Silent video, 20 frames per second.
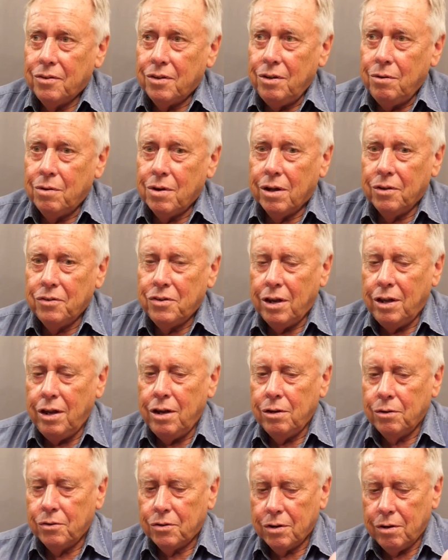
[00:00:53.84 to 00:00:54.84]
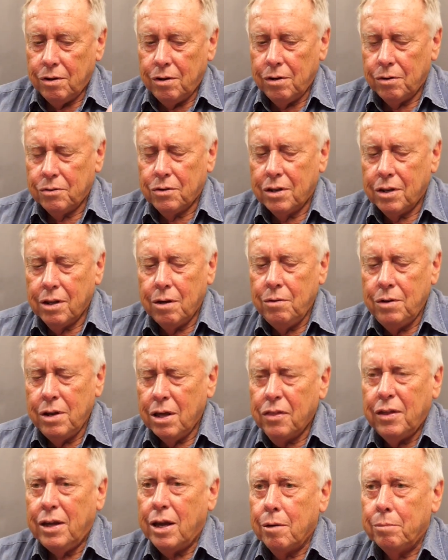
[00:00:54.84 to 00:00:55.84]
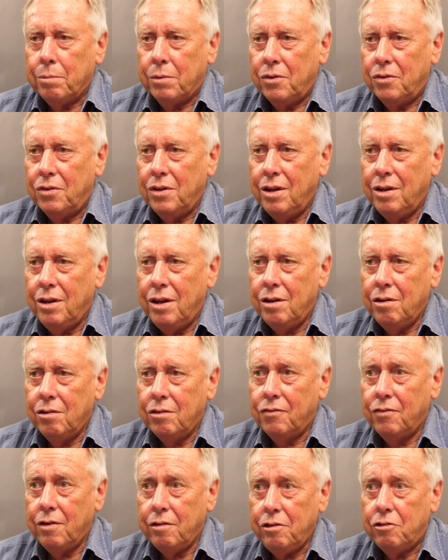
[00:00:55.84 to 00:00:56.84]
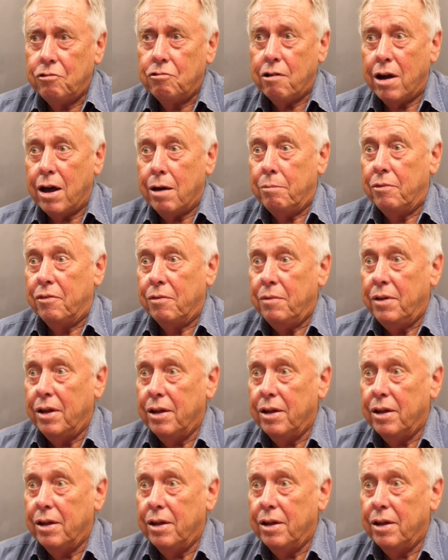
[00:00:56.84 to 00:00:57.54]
you can't see it. It looks as though nothing happens. It looks very drab from the